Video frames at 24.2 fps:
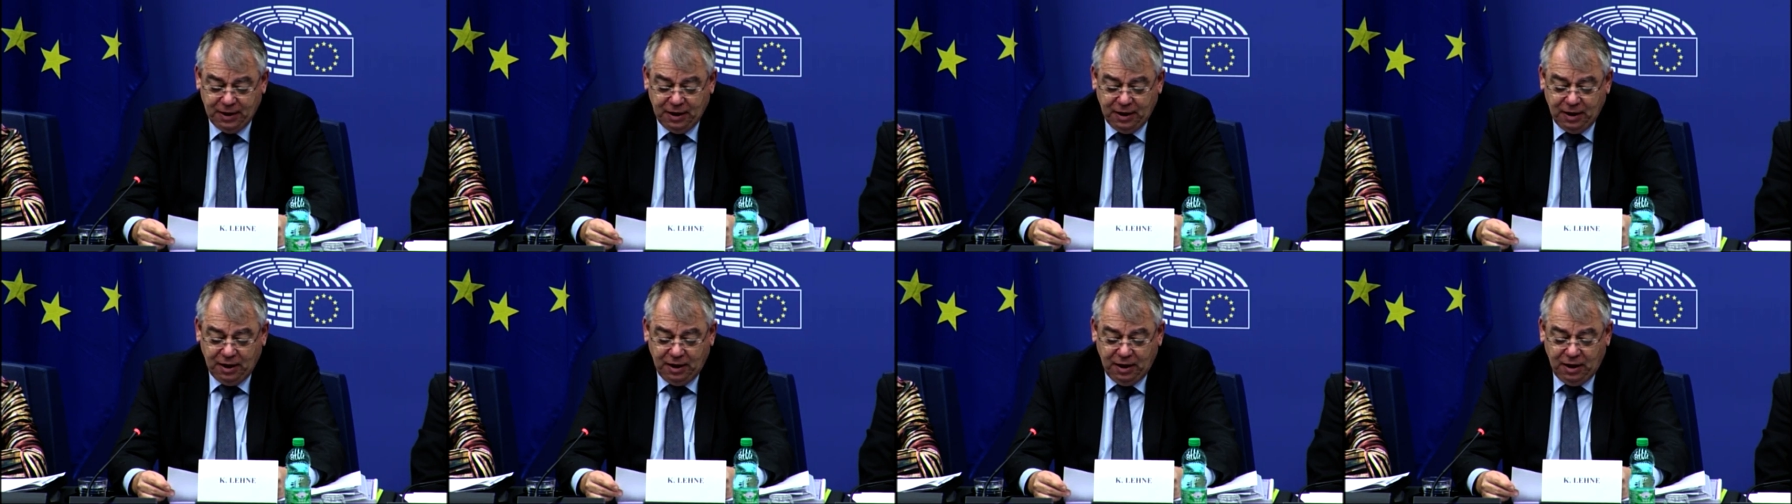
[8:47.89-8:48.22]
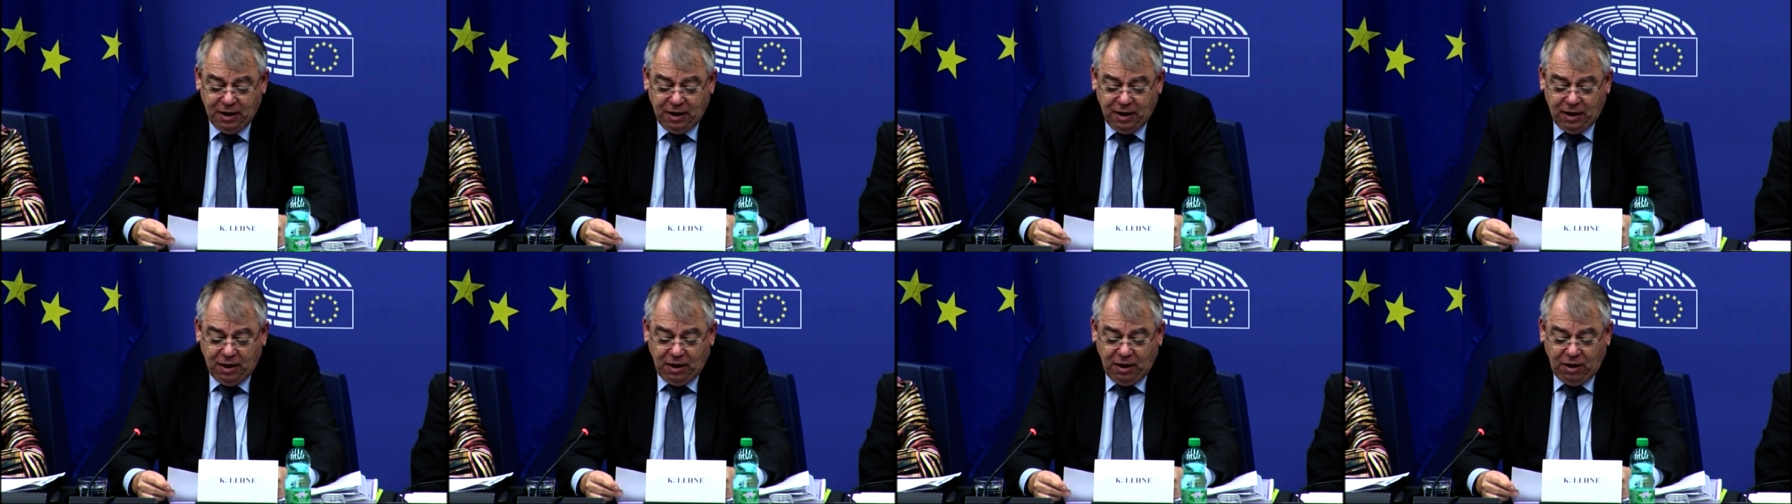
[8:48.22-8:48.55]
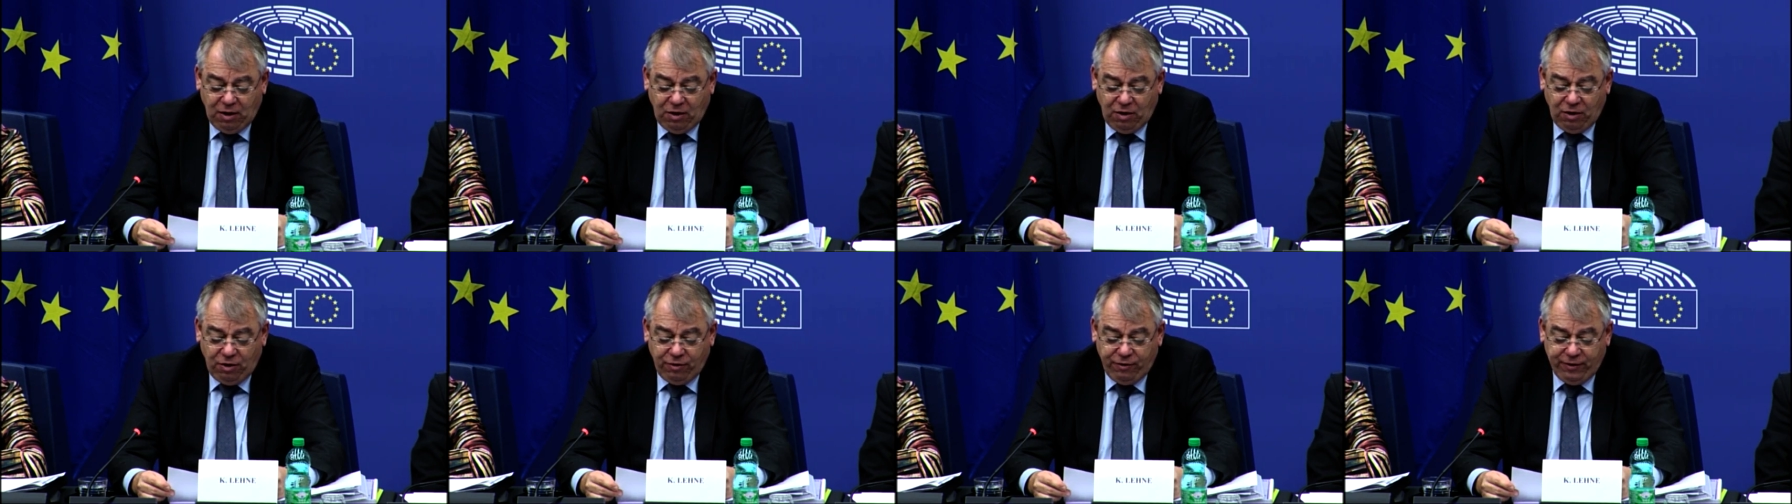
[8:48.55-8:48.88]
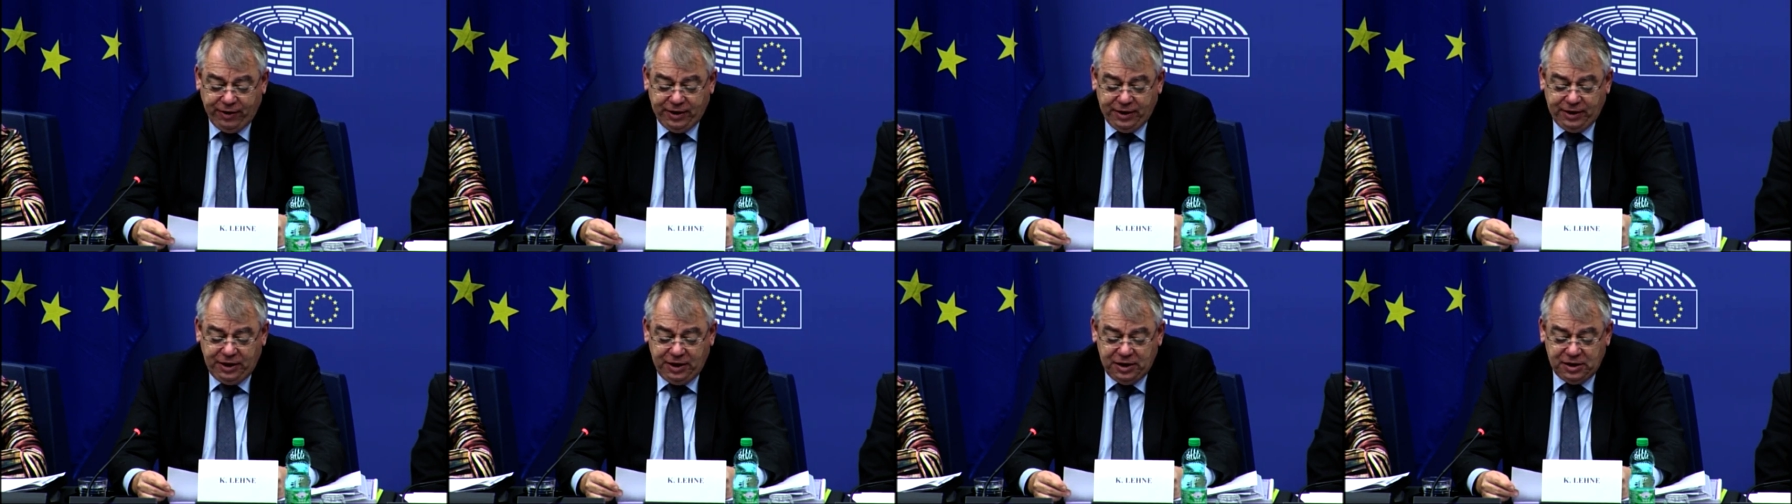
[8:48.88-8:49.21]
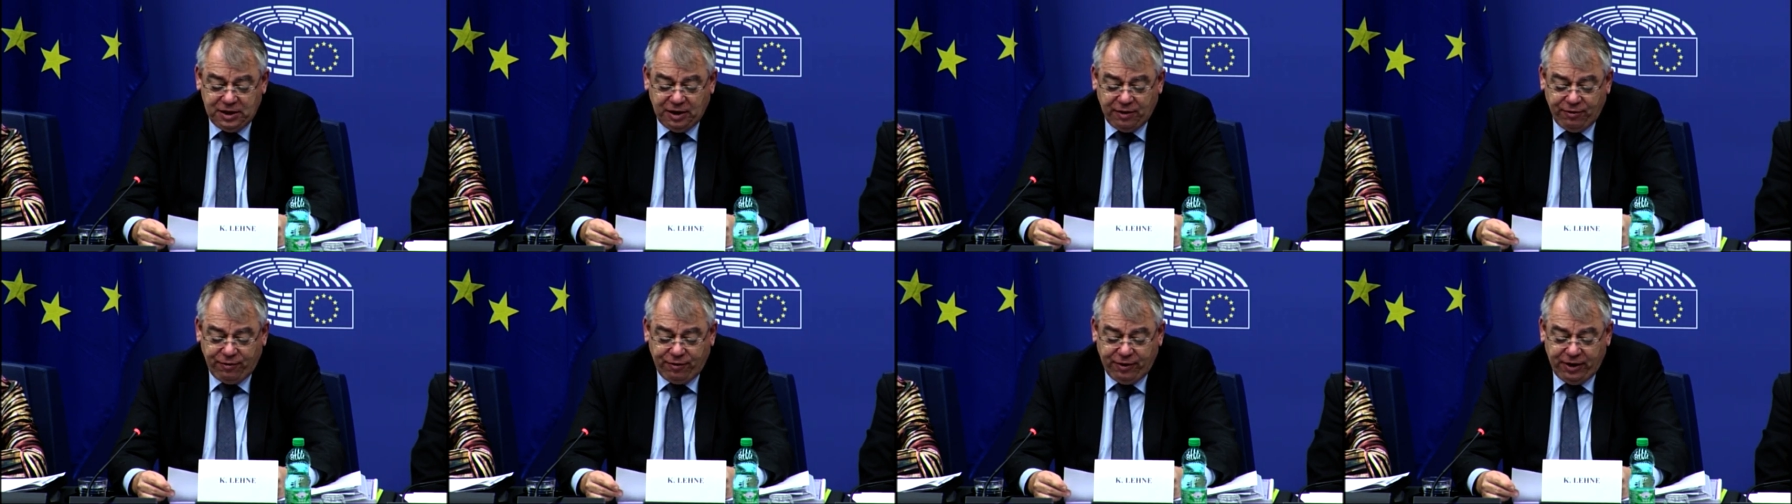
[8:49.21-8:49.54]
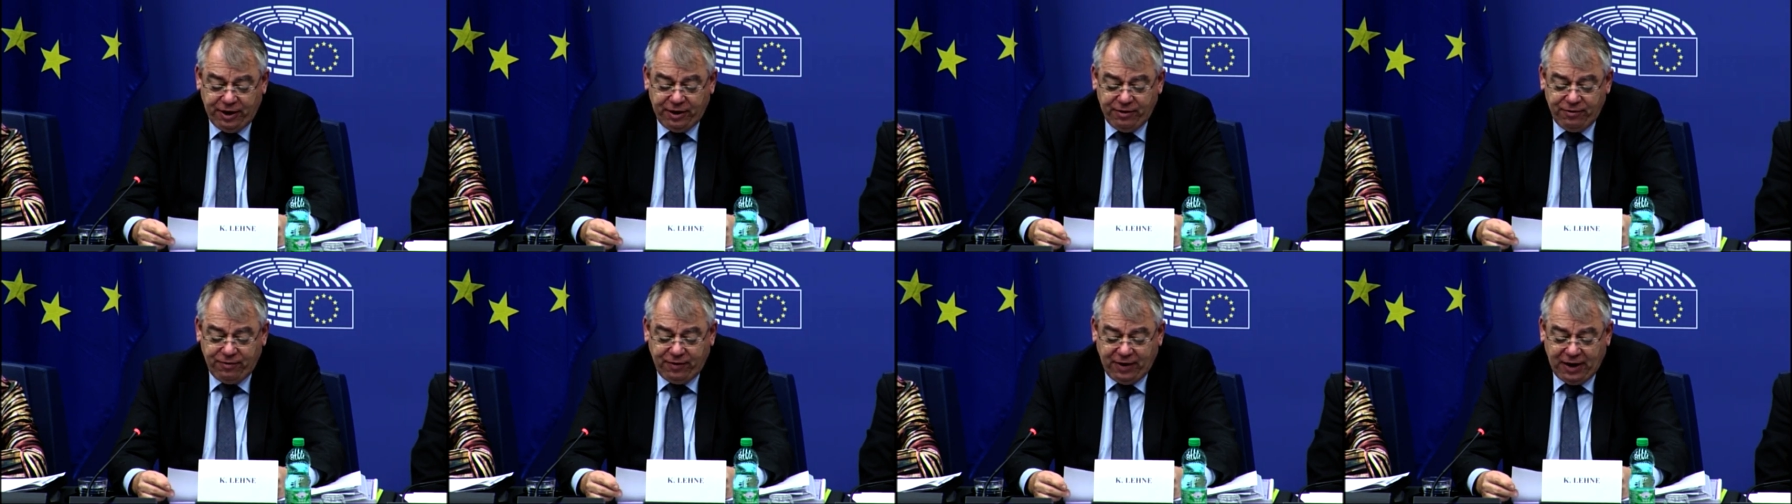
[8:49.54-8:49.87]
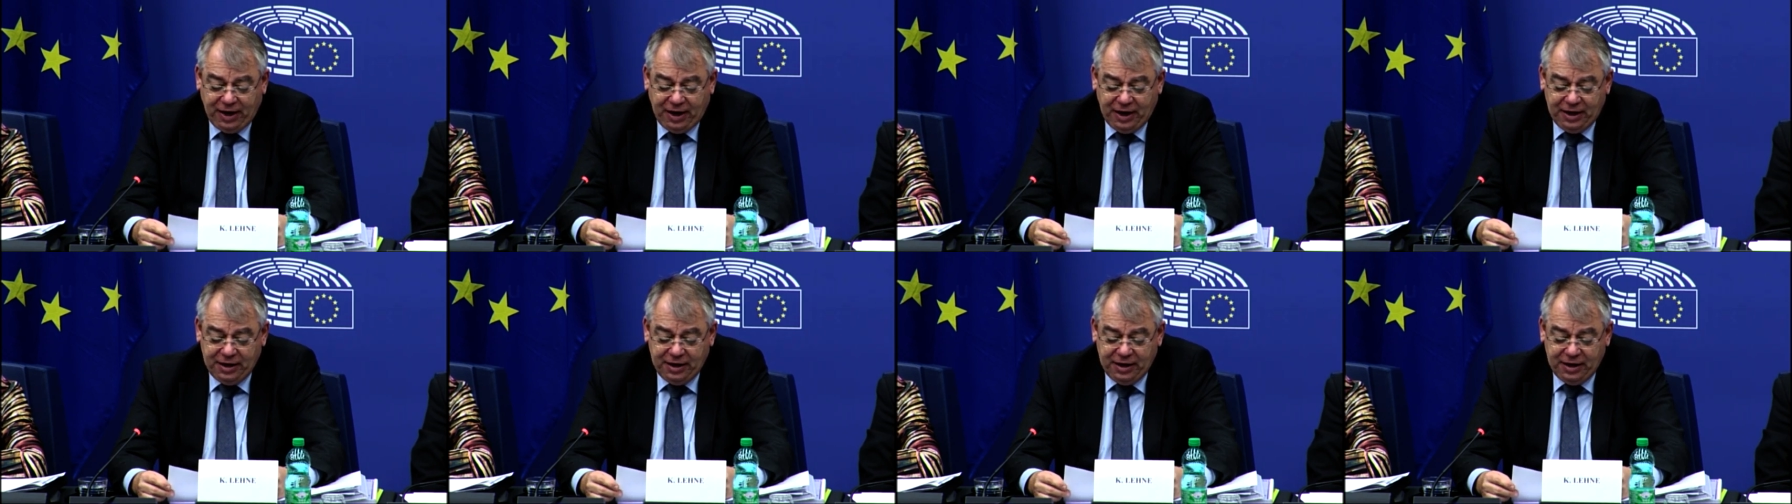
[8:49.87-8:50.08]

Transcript: transport ballot boxes and papers that were